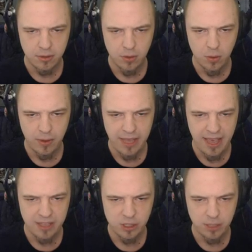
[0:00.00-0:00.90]
Could throw away
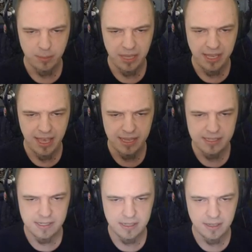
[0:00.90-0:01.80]
hatchet and
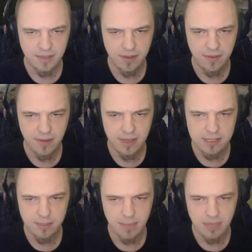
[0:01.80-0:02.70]
pickaxe if I
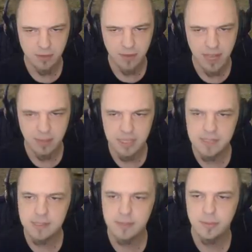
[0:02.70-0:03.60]
find some metal
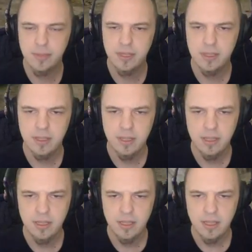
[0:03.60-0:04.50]
fragments.
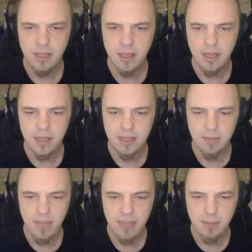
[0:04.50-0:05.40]
I
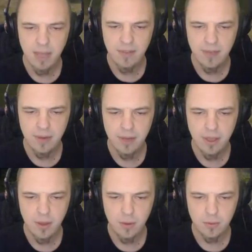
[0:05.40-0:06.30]
can make my
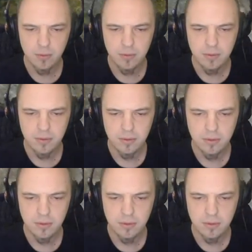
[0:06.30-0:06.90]
very own.